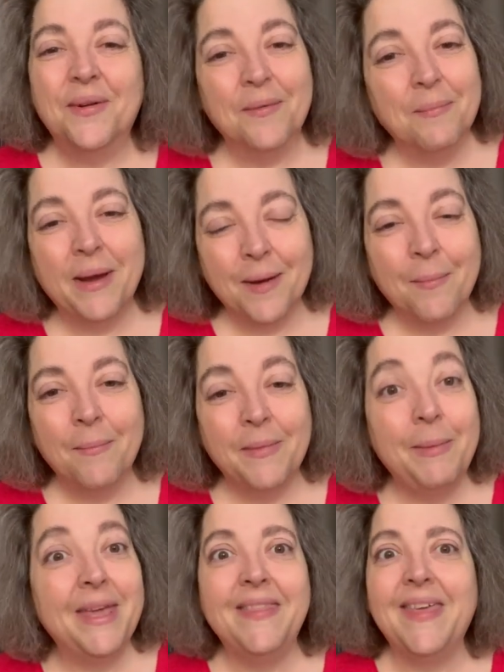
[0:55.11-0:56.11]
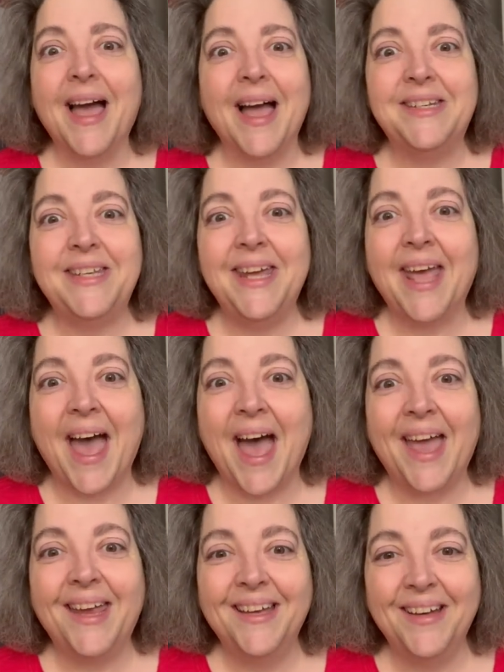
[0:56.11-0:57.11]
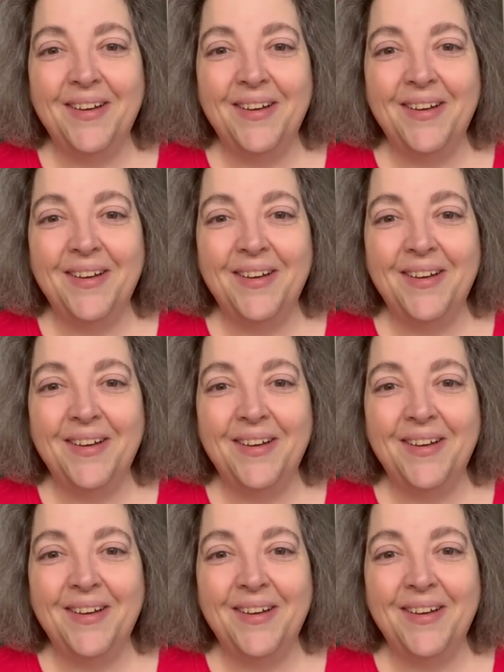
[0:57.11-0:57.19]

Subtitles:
me and the IT guy,